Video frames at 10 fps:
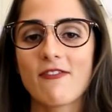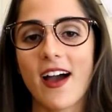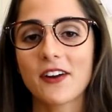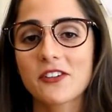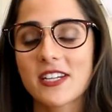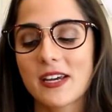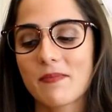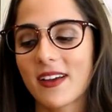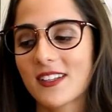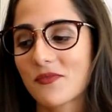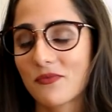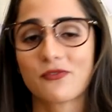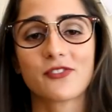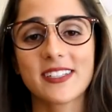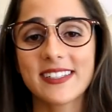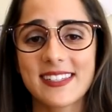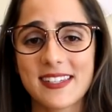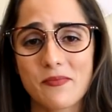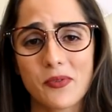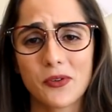final tip, it's really
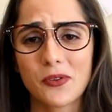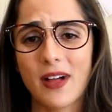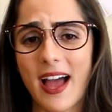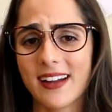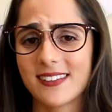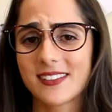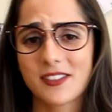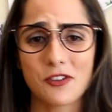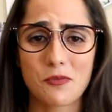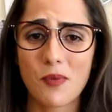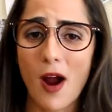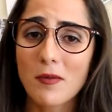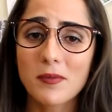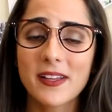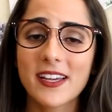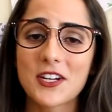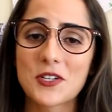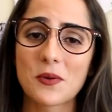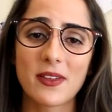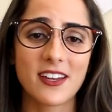simple and you probably can
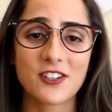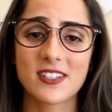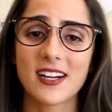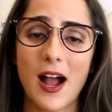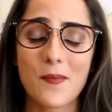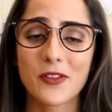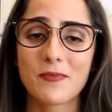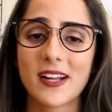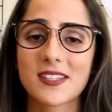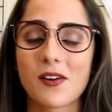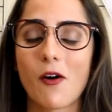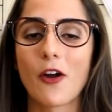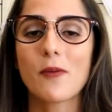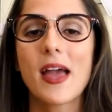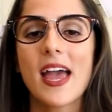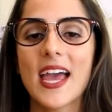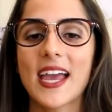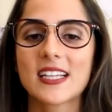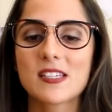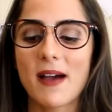do it within just a couple of minutes at home.
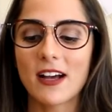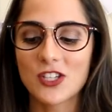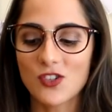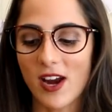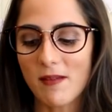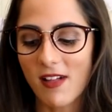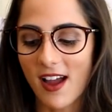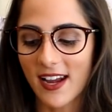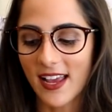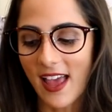It's about streamlining